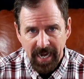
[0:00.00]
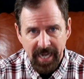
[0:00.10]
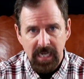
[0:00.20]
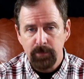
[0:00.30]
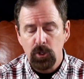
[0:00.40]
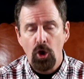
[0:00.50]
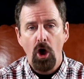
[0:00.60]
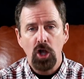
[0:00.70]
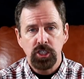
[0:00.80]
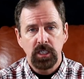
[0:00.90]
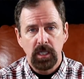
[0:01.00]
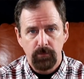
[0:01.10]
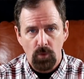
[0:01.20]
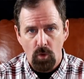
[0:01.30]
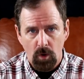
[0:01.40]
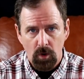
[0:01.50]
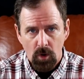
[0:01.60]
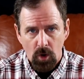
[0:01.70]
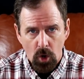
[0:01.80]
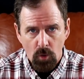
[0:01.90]
ended up costing them more
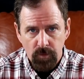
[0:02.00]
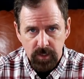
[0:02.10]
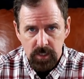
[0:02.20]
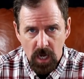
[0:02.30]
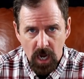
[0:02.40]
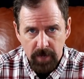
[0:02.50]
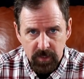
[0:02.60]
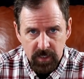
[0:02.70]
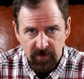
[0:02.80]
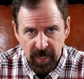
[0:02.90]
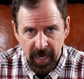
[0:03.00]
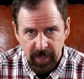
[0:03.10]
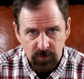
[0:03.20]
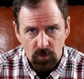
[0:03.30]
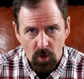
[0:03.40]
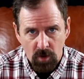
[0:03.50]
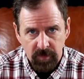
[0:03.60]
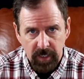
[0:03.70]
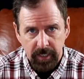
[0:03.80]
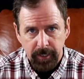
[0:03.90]
over the time that they've had their
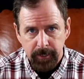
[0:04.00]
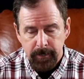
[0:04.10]
RV.